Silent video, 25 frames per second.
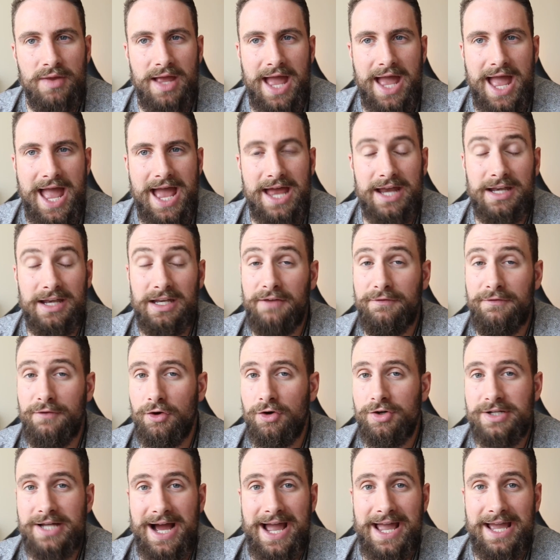And if your
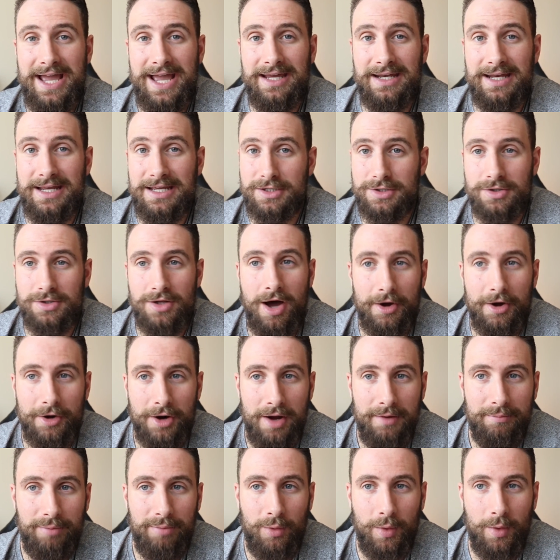diet is not
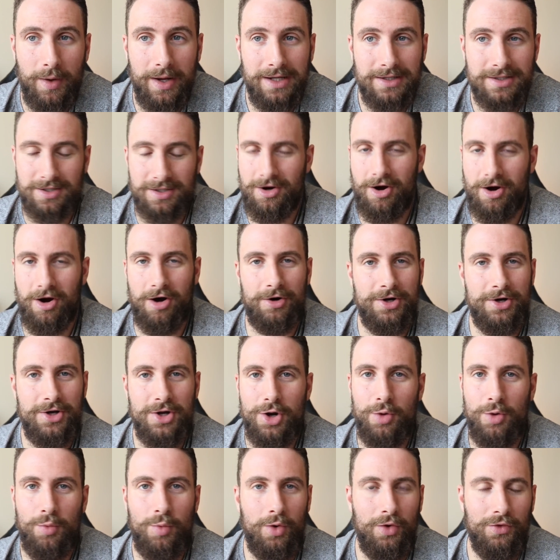on point,
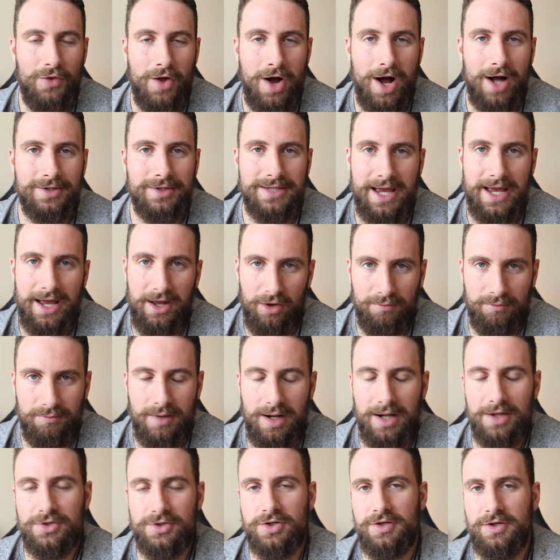cardio will not help
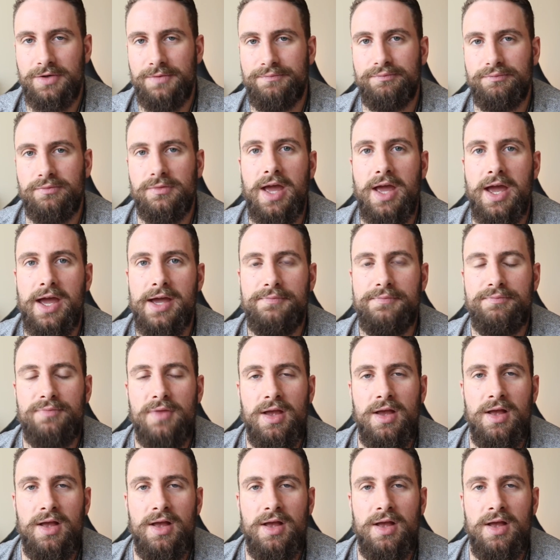much. Okay.